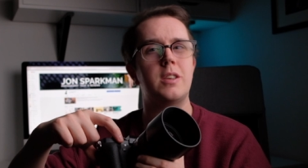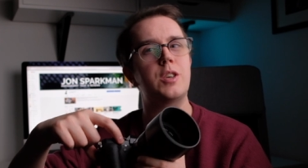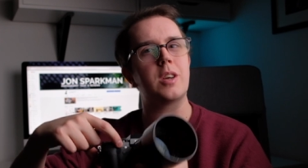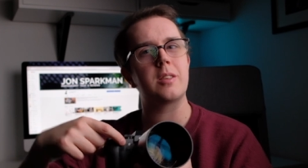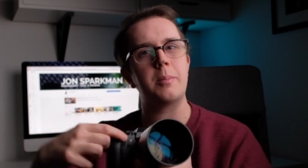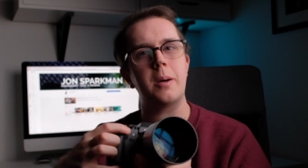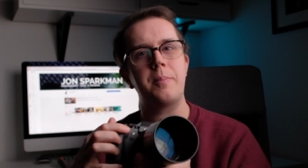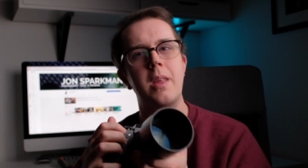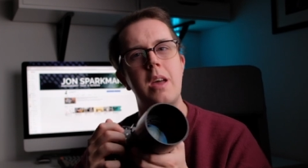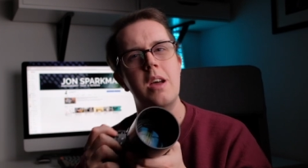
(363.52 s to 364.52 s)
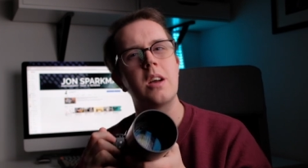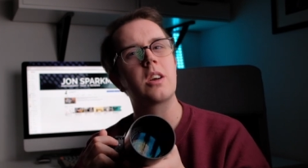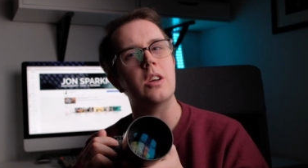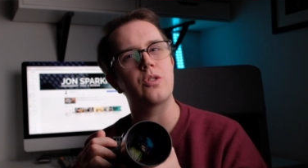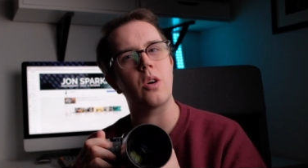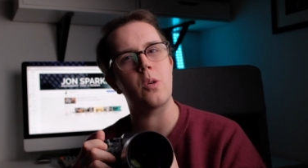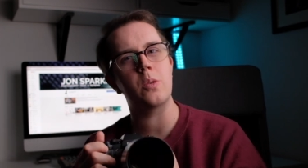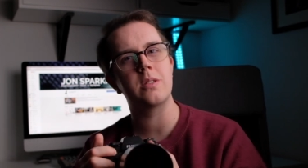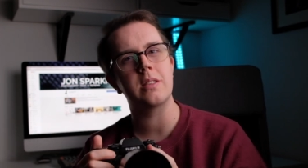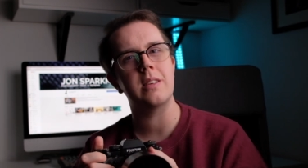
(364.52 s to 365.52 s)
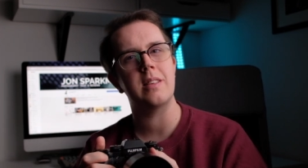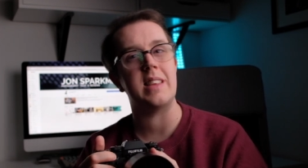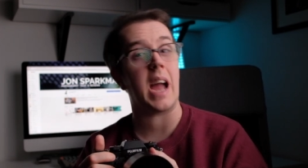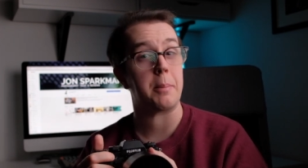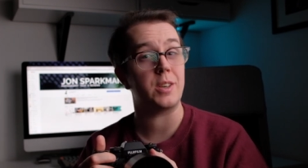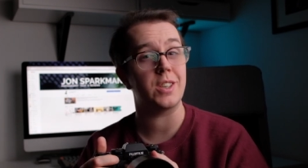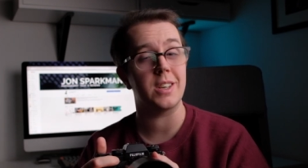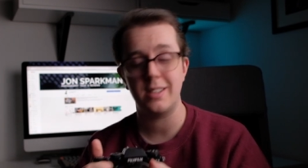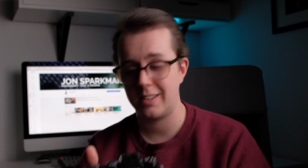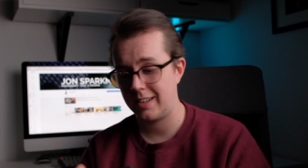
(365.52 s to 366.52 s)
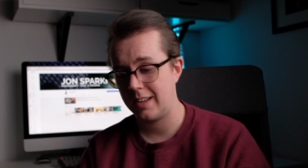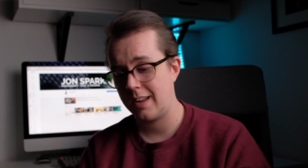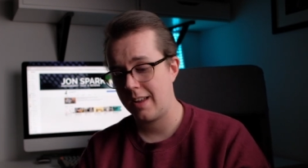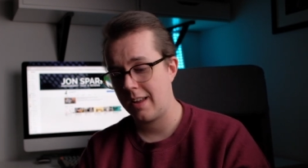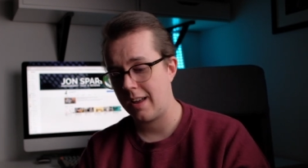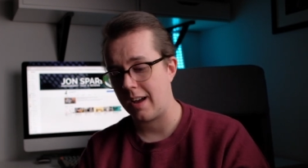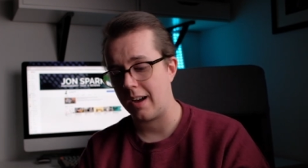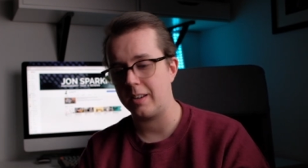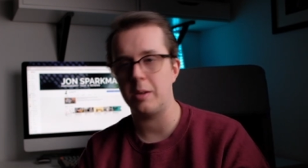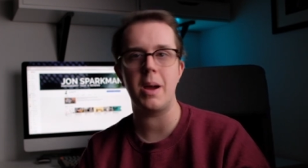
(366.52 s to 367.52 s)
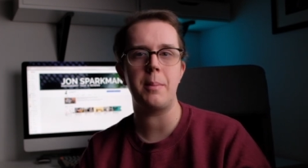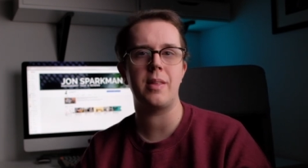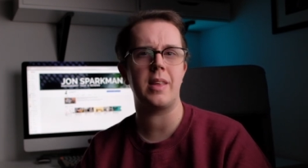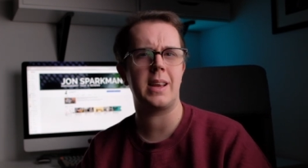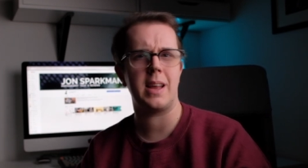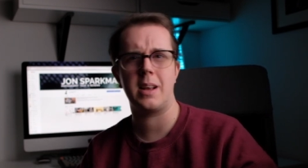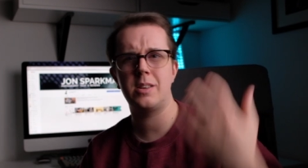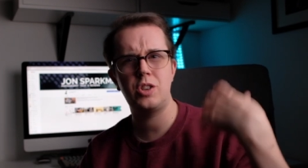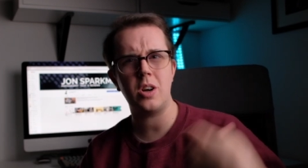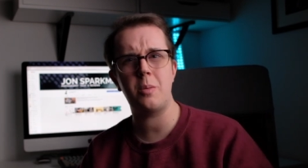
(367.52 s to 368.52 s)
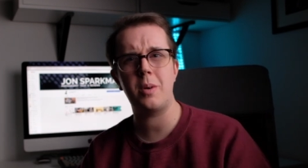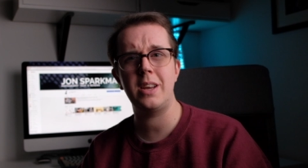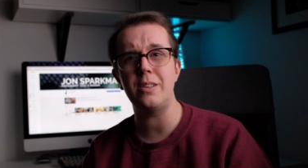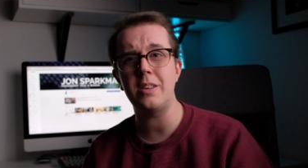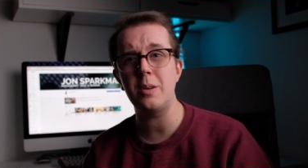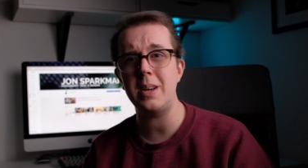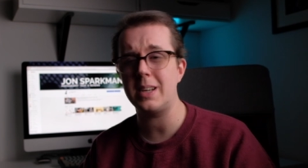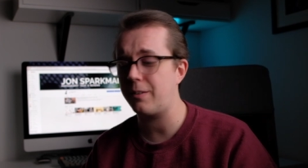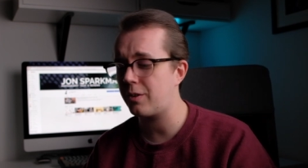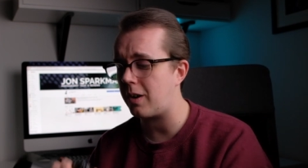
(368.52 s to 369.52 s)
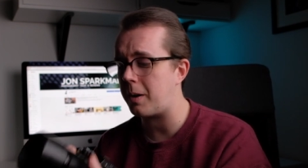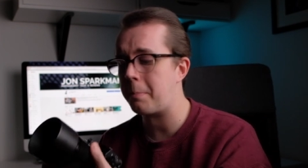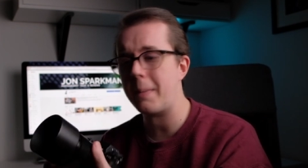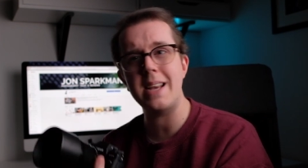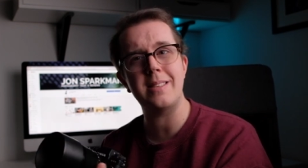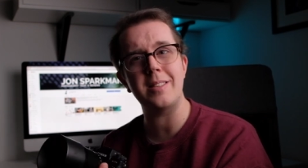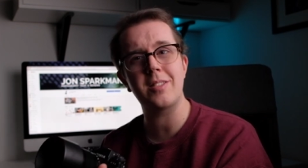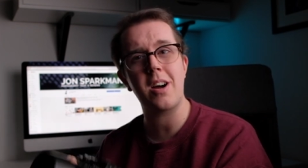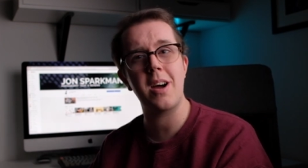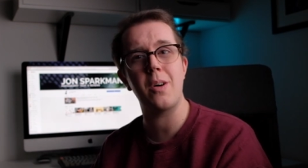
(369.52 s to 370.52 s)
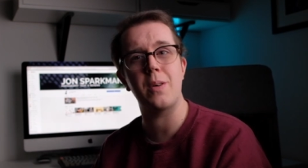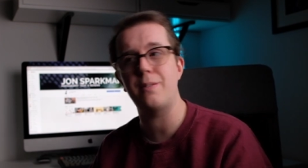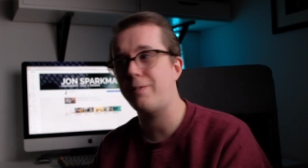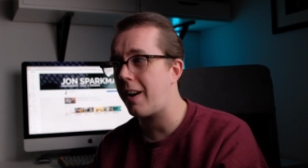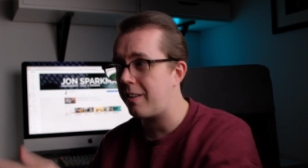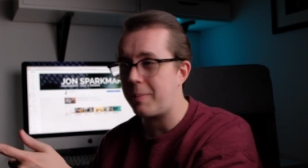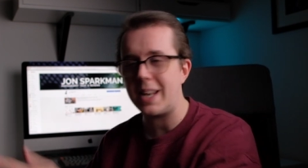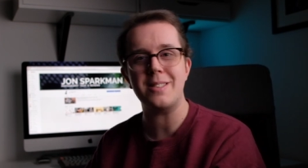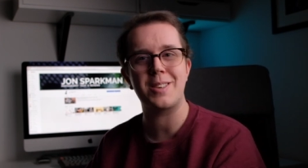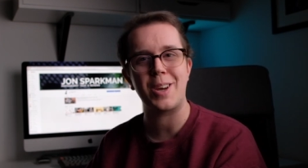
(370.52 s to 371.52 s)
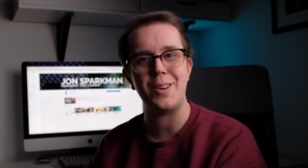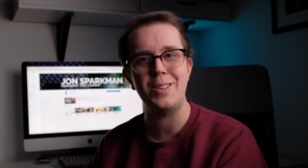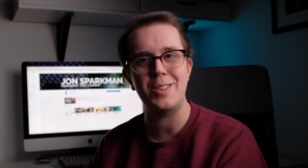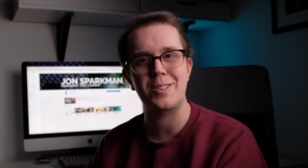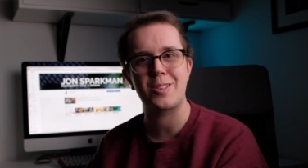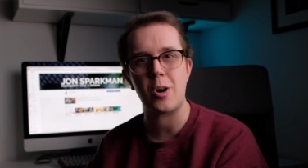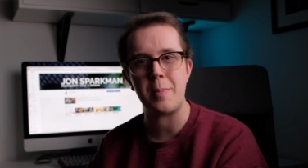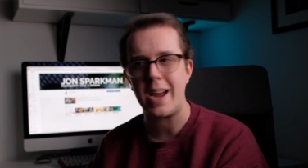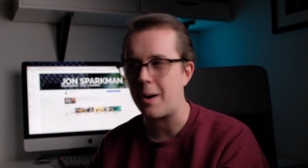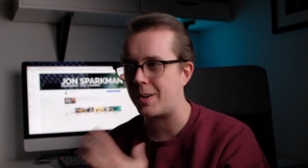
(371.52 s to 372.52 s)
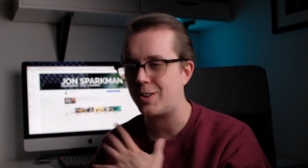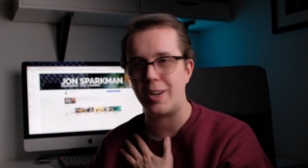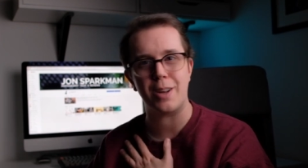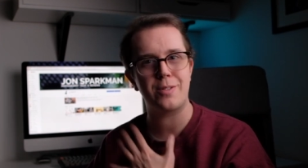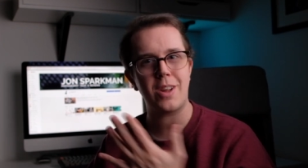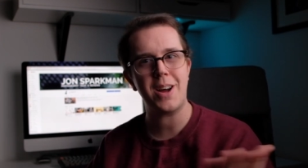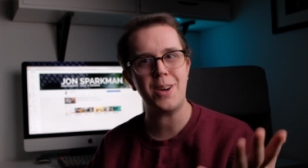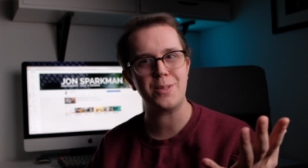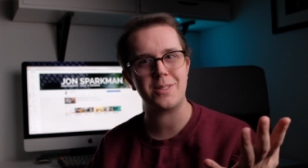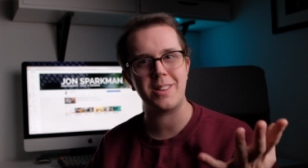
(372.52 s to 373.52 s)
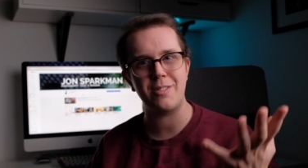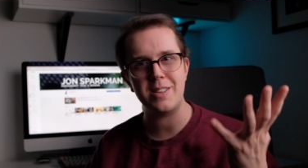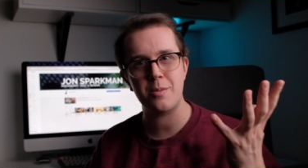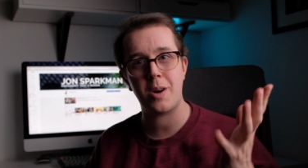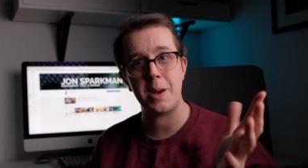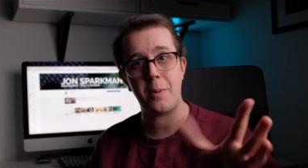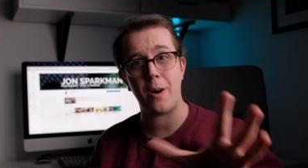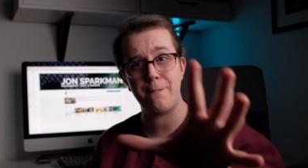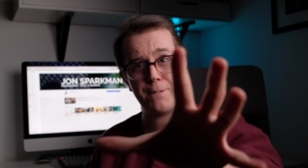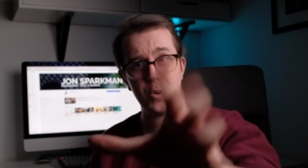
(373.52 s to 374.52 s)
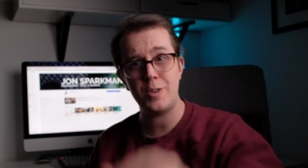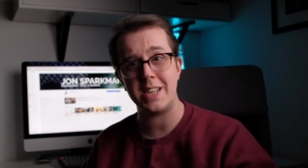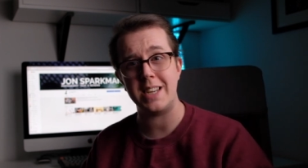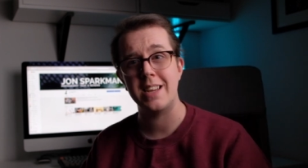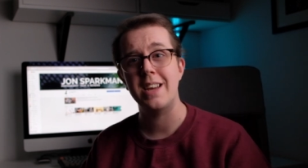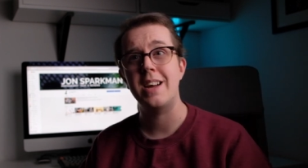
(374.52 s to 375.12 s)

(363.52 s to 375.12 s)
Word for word: of the shutter button, controls the aperture. Uh, you may be thinking, Jon, what are you doing? You've got an amazing dial and five minutes ago you just told me how much you love dials and the reason why you bought a Fuji